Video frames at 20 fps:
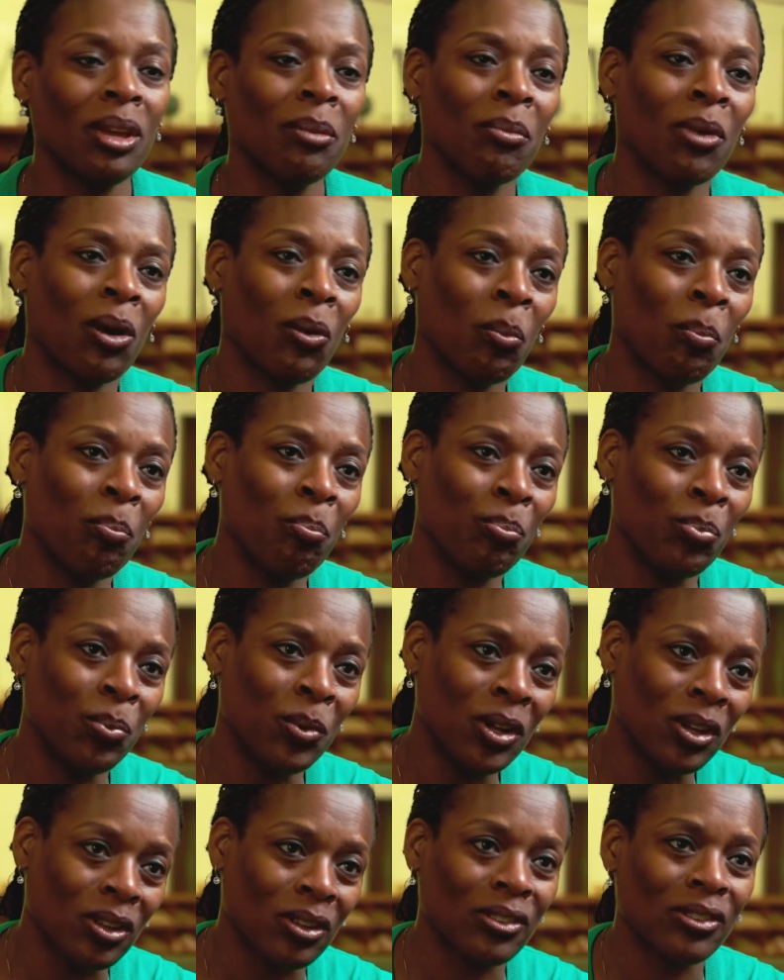my
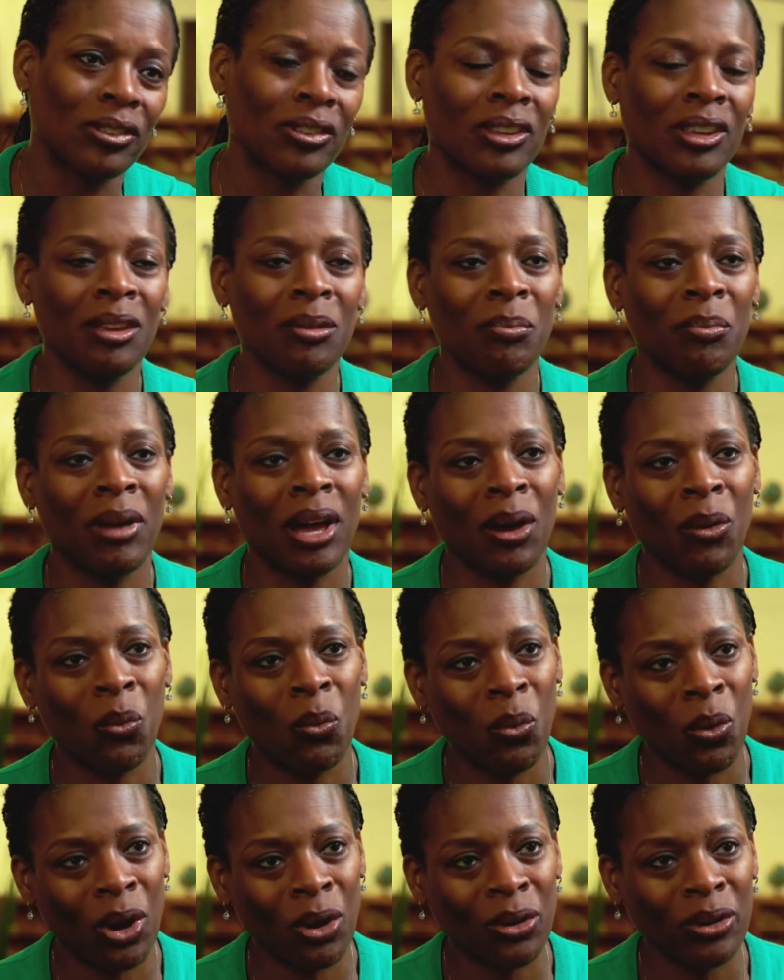books, get my
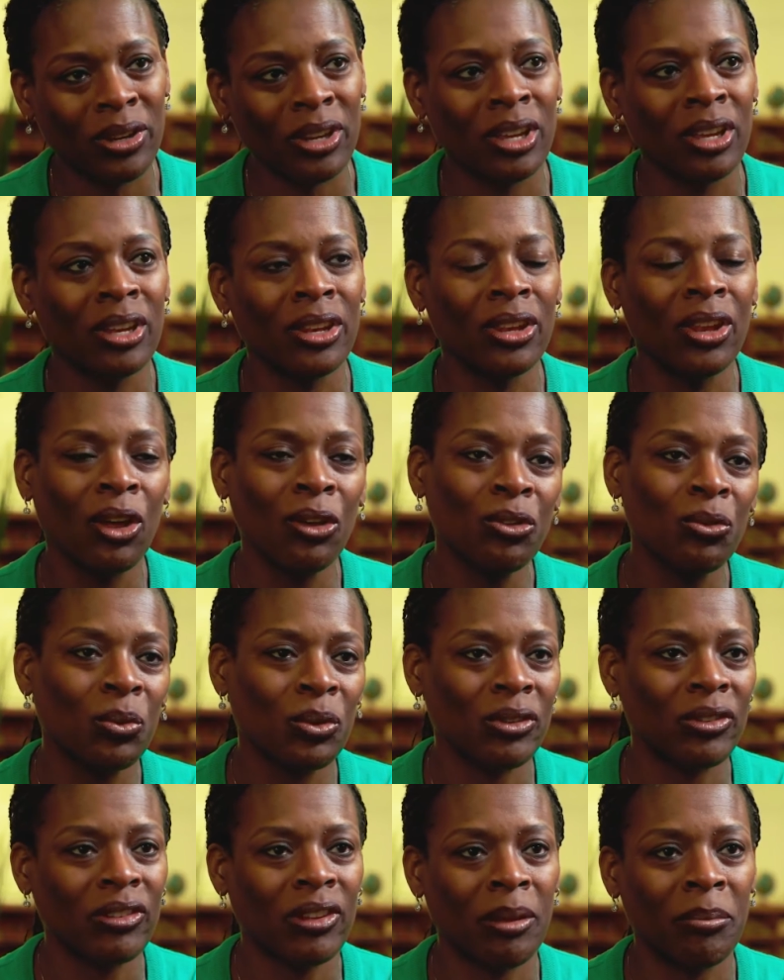work done. Those
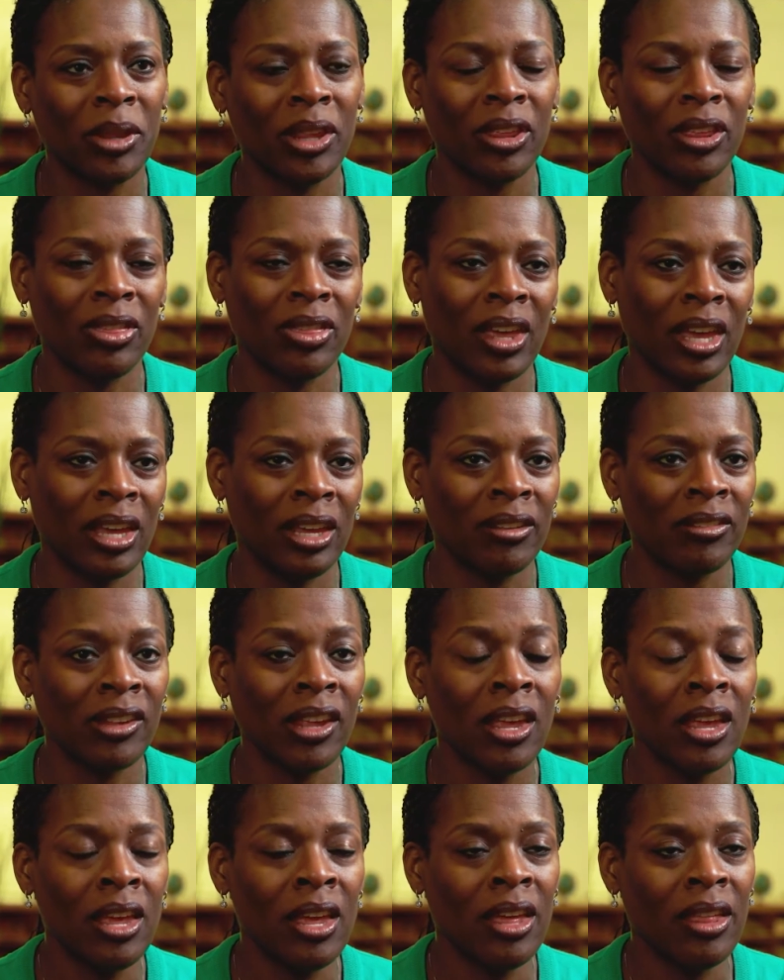were some of the things
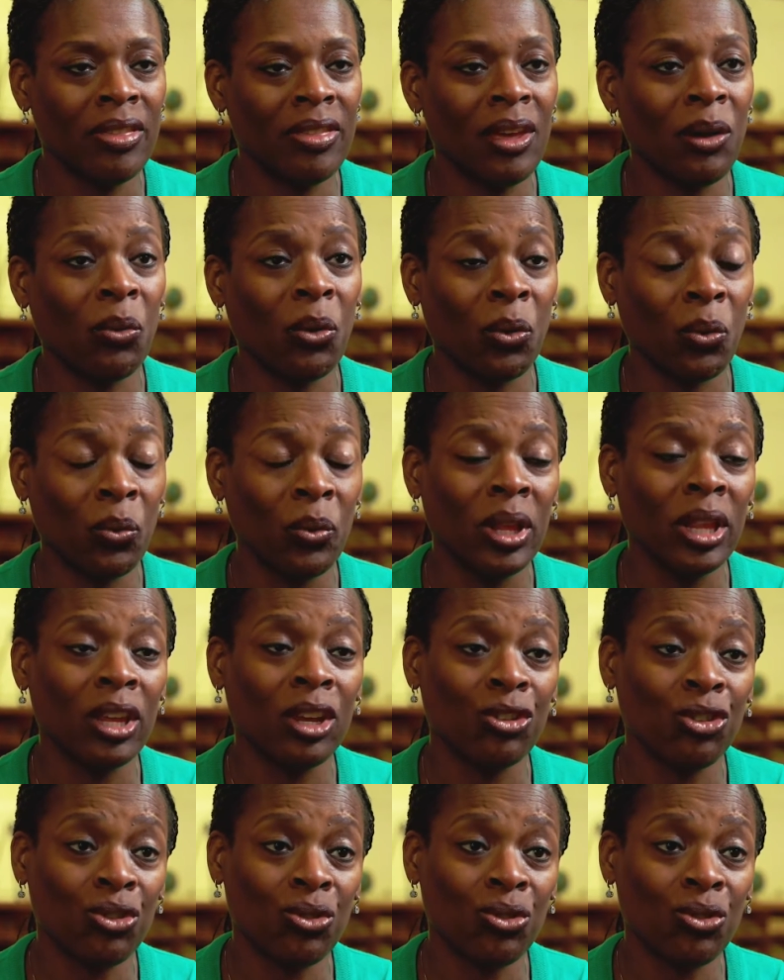that were really a